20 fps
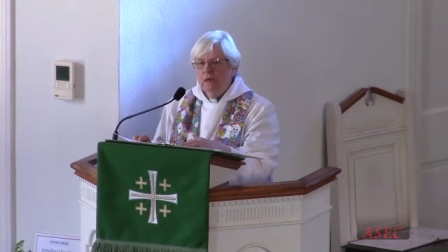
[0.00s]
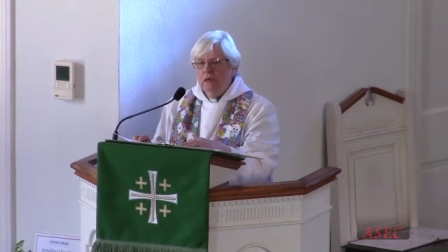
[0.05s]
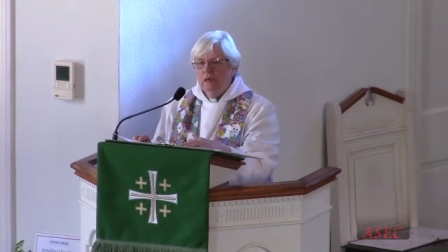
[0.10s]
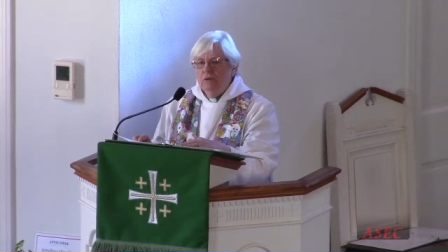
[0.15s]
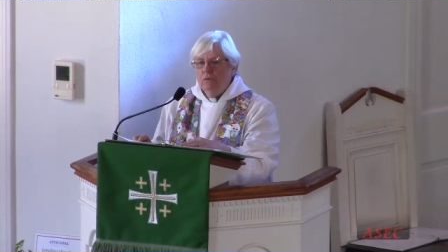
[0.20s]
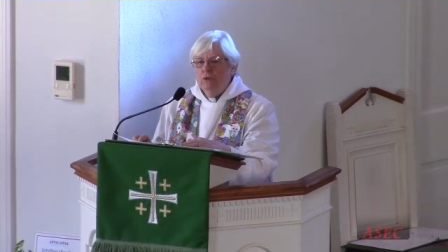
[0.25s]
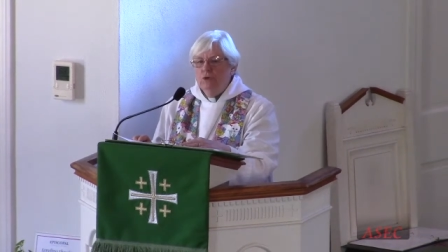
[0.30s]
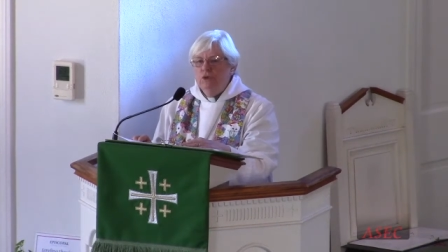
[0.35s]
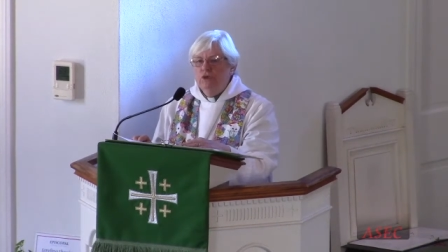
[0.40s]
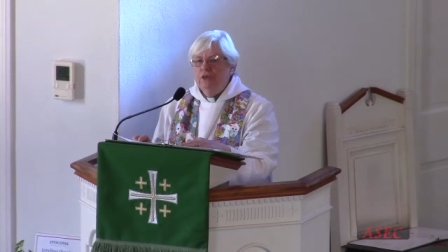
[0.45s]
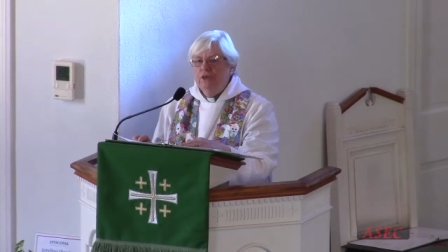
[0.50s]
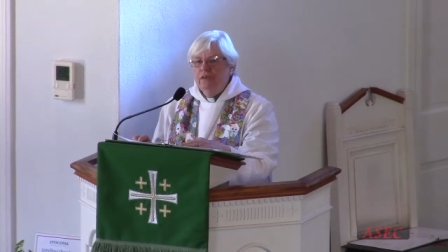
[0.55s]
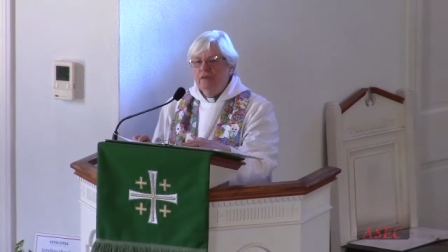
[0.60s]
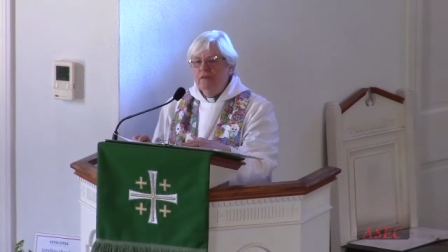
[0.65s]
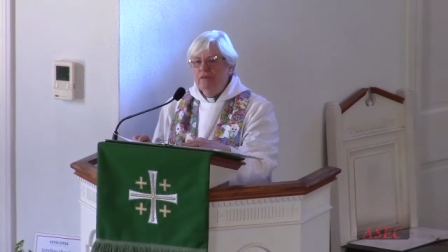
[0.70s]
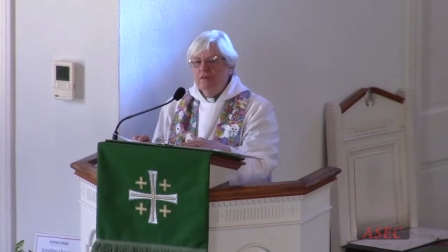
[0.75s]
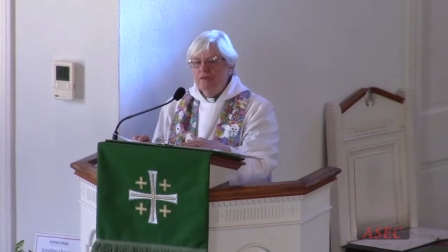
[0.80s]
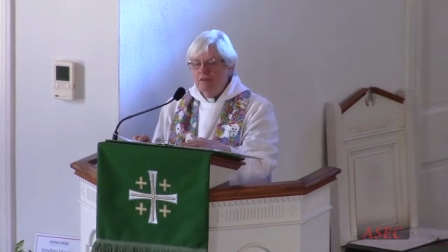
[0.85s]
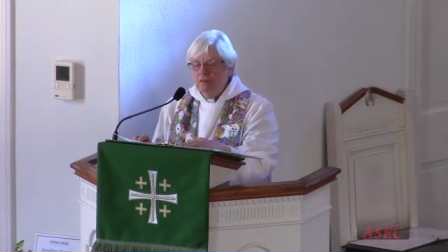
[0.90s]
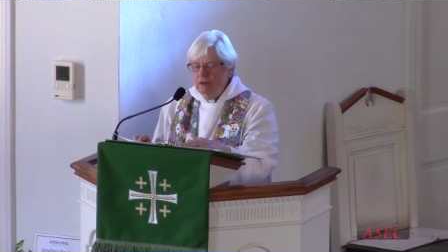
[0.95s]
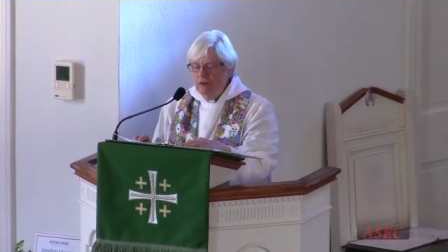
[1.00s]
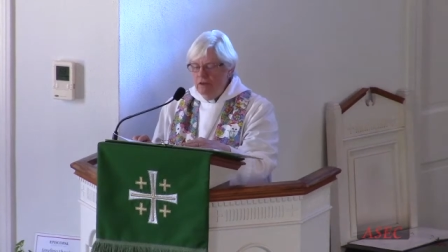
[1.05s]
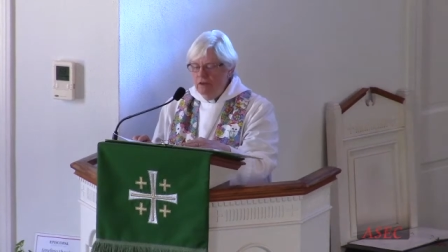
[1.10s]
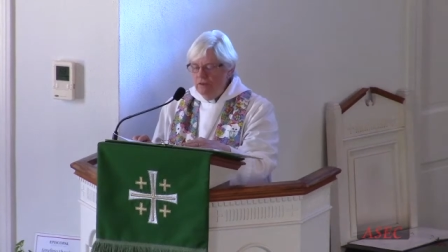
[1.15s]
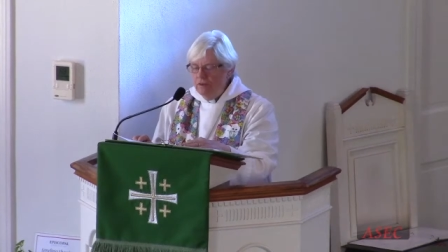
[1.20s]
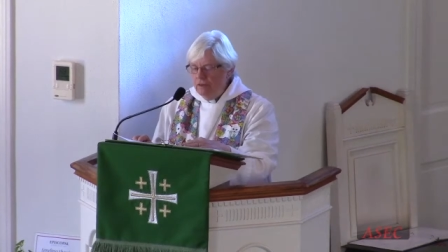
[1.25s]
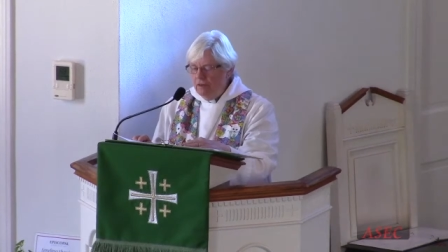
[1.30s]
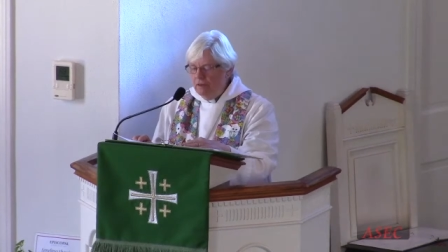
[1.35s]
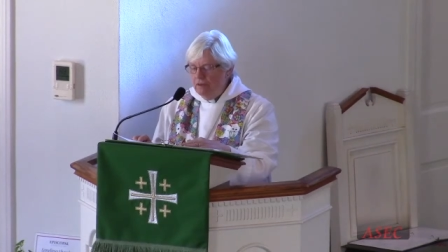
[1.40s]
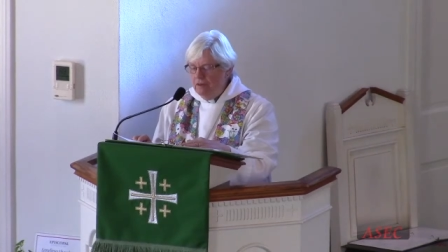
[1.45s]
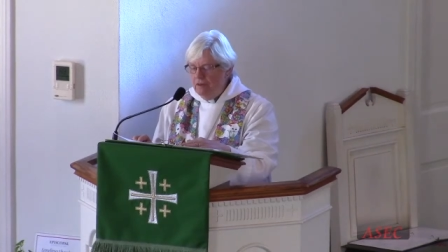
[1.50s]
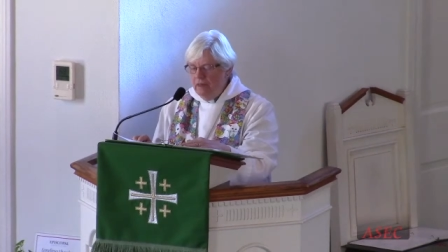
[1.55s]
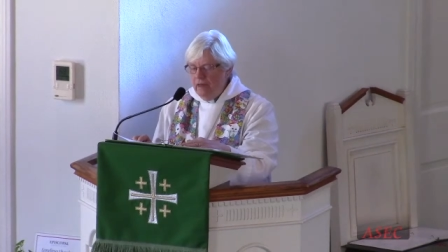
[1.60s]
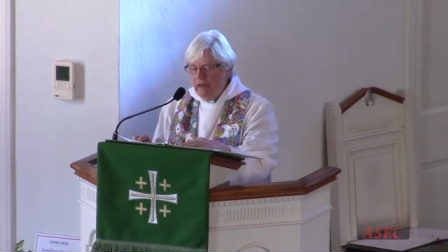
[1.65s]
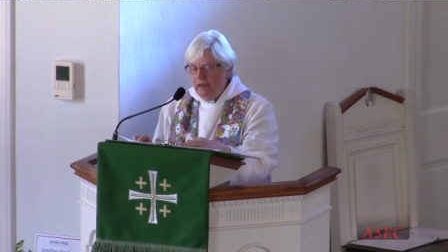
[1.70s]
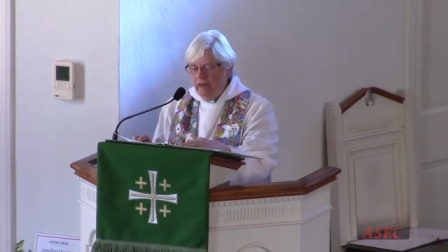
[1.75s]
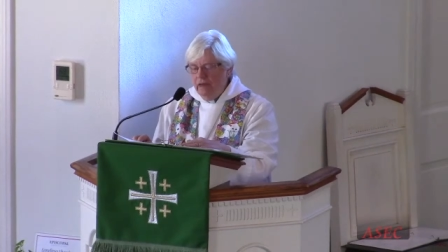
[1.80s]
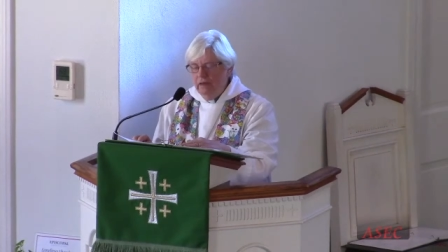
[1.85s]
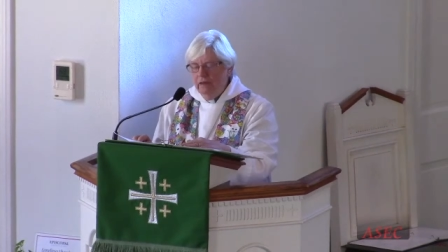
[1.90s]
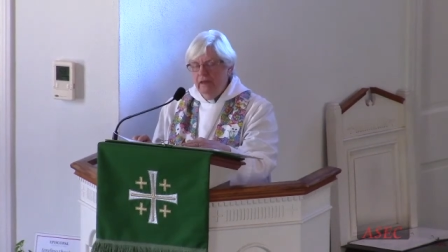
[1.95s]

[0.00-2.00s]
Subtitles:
When Jesus tells us that,